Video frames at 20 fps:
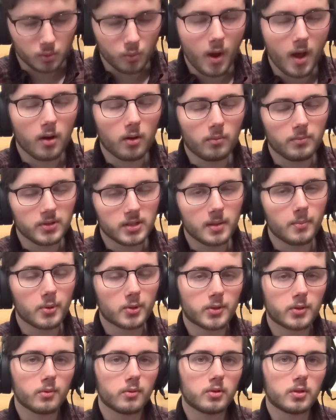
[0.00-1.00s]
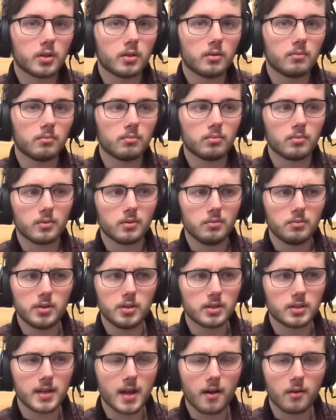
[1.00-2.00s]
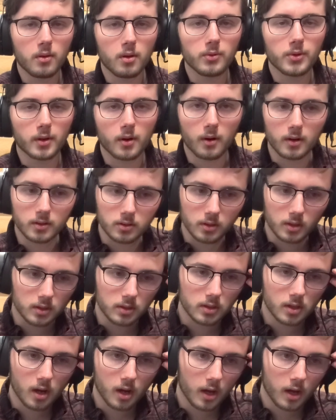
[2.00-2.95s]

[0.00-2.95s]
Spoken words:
Well, simple solution: you just download the cartridge.